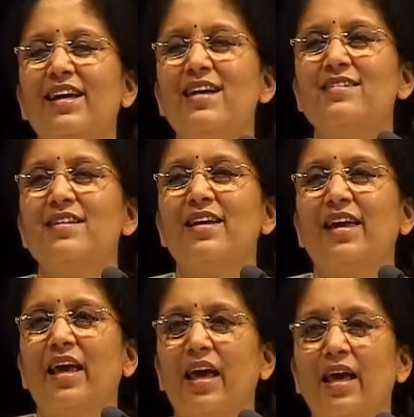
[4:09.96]

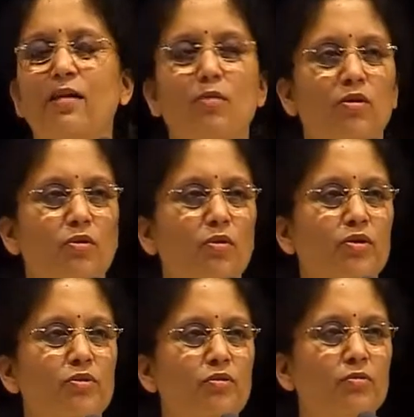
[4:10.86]
doesn't care about
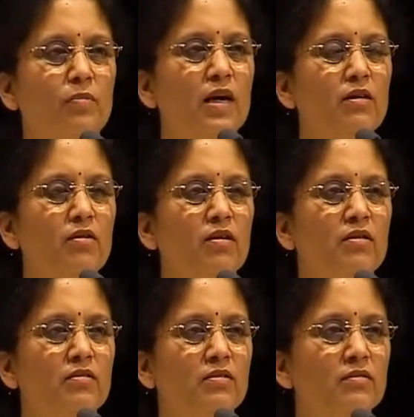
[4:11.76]
going to Dubai
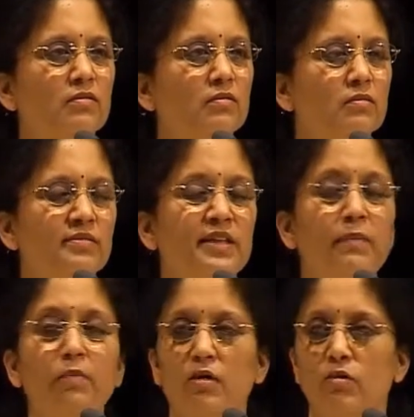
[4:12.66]
or
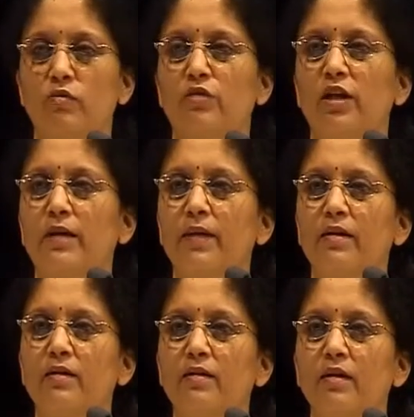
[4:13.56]
Timbuktu for that
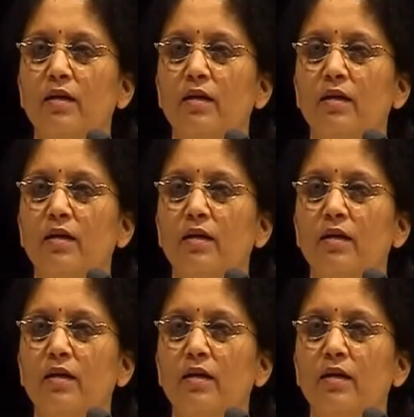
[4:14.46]
matter.